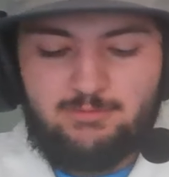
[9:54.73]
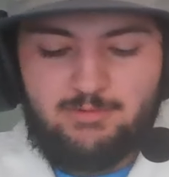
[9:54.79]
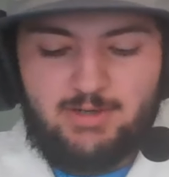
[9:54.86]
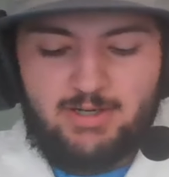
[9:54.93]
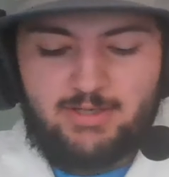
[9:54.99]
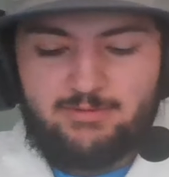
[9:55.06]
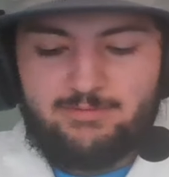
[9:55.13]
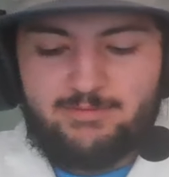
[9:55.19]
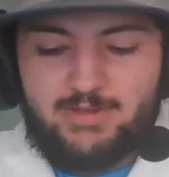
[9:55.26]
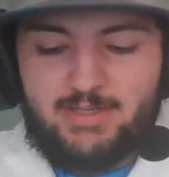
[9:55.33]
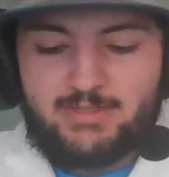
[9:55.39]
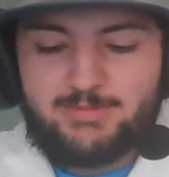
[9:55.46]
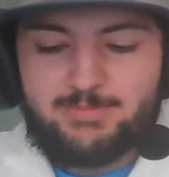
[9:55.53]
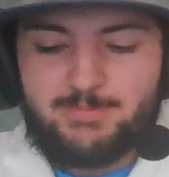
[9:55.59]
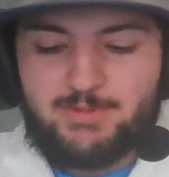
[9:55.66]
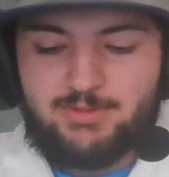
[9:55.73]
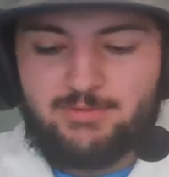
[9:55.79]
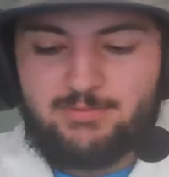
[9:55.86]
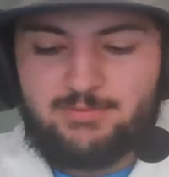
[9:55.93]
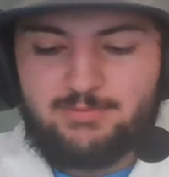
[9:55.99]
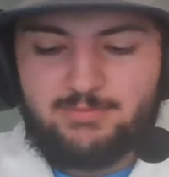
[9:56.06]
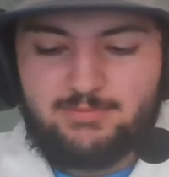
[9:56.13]
rock fast
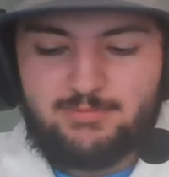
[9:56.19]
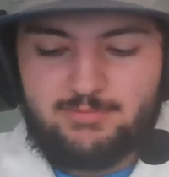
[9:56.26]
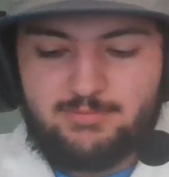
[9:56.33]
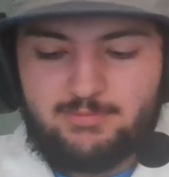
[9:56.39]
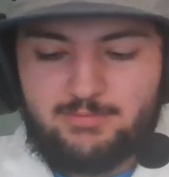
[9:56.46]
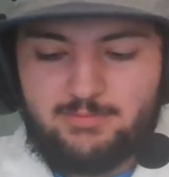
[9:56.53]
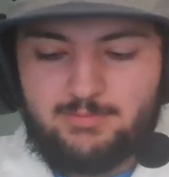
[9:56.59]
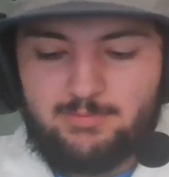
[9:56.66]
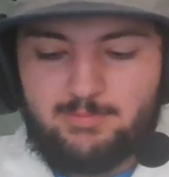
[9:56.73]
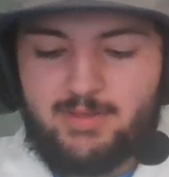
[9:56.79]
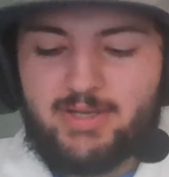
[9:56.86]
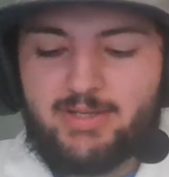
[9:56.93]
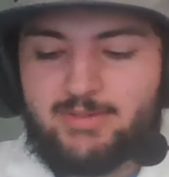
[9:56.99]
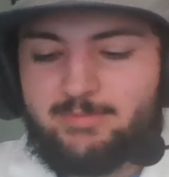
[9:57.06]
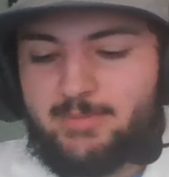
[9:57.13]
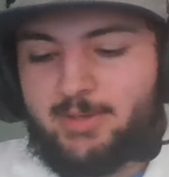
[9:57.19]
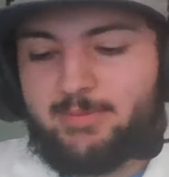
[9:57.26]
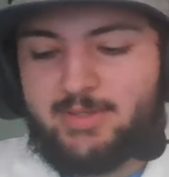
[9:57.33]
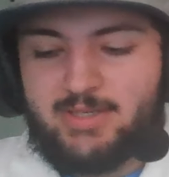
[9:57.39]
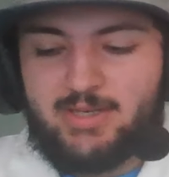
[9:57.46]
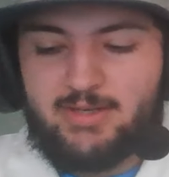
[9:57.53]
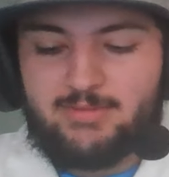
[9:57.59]
move, but
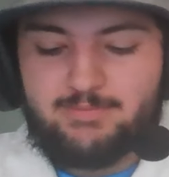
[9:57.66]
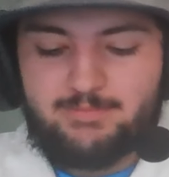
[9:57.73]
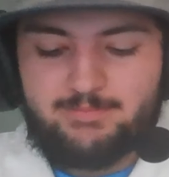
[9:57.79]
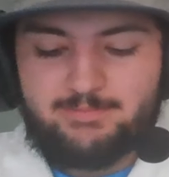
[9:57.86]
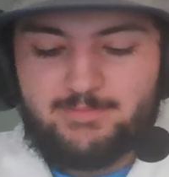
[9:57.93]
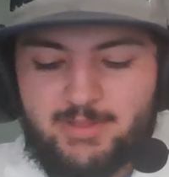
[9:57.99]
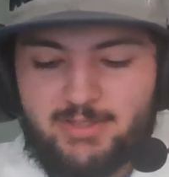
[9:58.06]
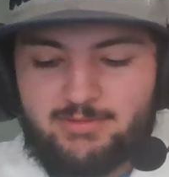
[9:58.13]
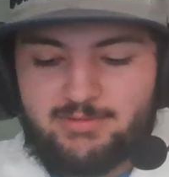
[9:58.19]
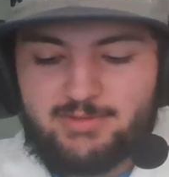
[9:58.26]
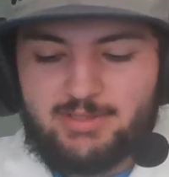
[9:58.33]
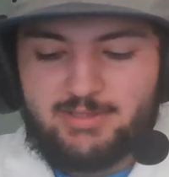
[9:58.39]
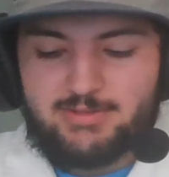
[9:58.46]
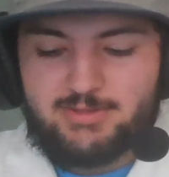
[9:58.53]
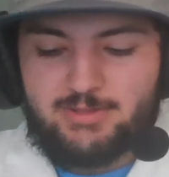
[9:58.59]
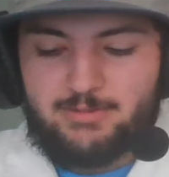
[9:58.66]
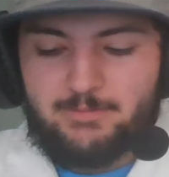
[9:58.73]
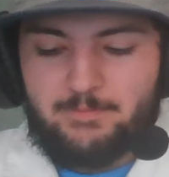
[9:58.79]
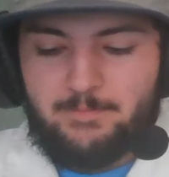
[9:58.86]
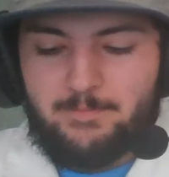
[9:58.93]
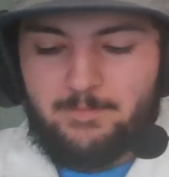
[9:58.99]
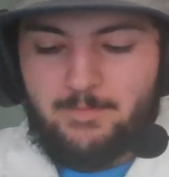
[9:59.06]
maybe not. I don't think
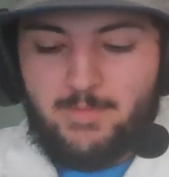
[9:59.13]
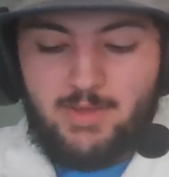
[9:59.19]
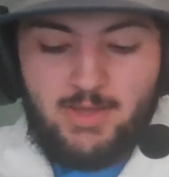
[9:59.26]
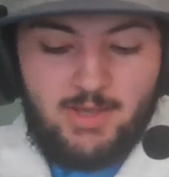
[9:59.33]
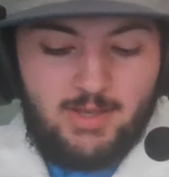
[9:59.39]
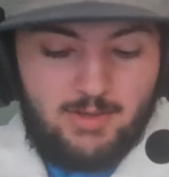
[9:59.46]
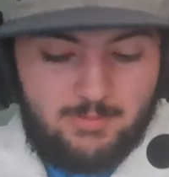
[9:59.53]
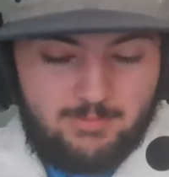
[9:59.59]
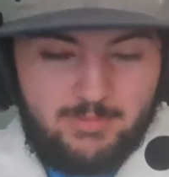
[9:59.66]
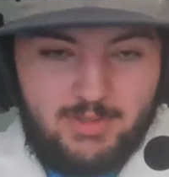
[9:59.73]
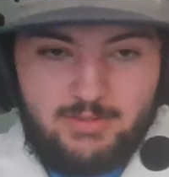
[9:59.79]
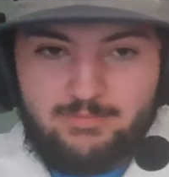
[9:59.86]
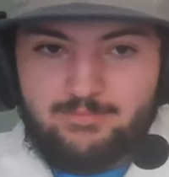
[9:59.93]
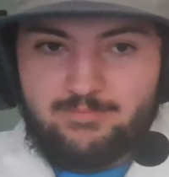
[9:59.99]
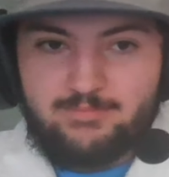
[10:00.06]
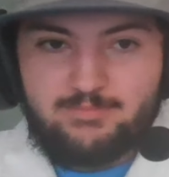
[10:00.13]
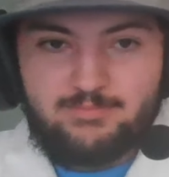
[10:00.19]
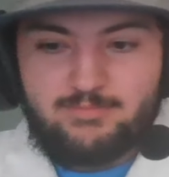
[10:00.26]
so. But